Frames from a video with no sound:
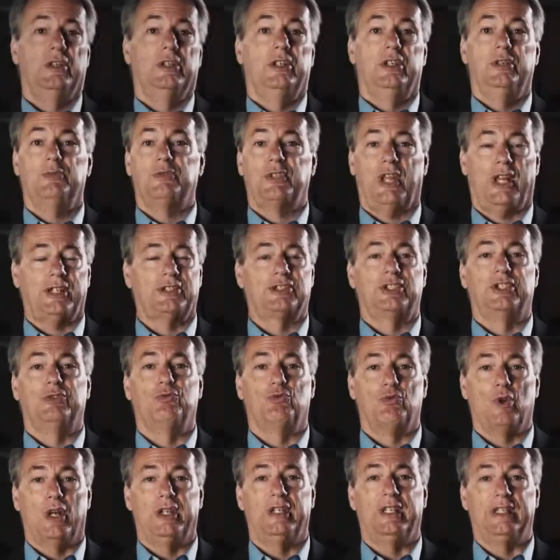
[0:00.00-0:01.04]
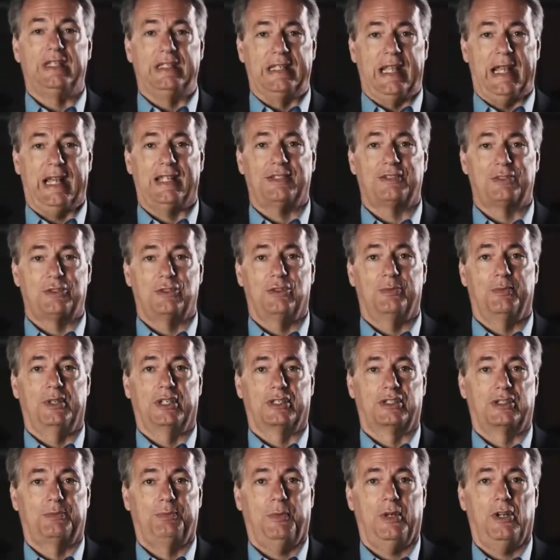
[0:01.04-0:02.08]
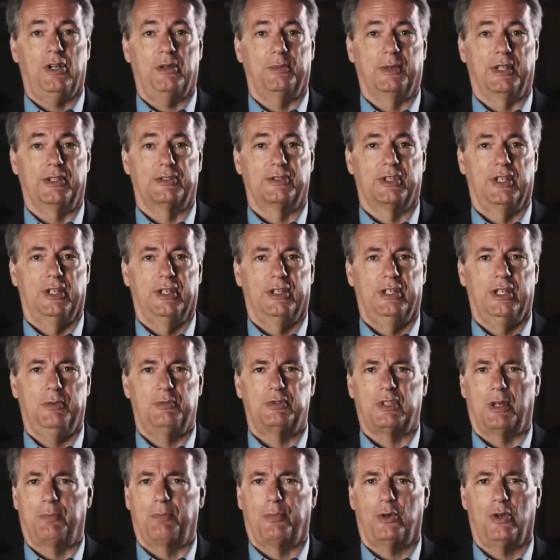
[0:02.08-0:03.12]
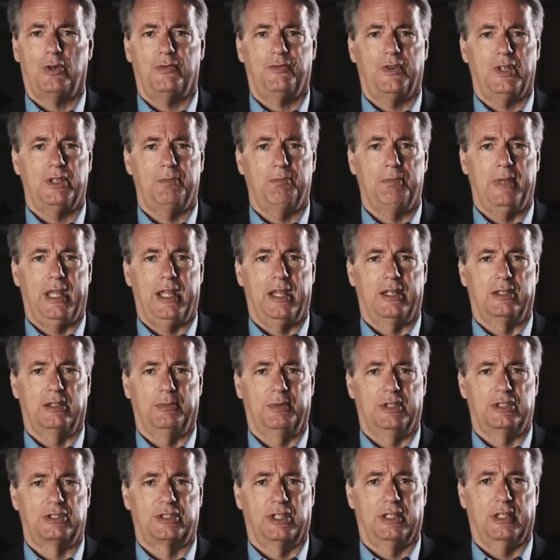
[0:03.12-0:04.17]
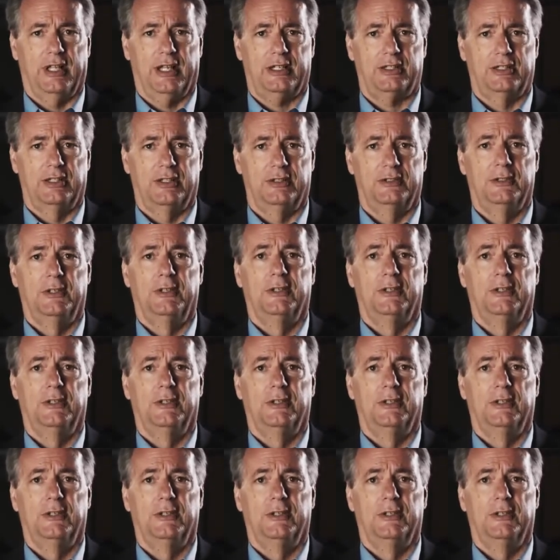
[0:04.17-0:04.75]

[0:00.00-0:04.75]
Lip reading: he was actually running gas turbine experiments. He was a perfect man to be selected